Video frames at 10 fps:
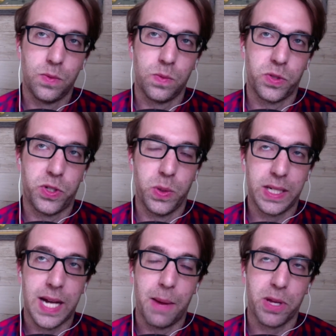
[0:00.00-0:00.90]
doing
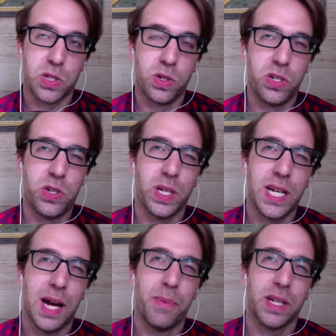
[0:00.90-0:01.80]
comics, or you're doing
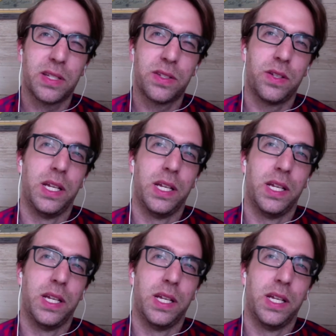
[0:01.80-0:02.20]
comics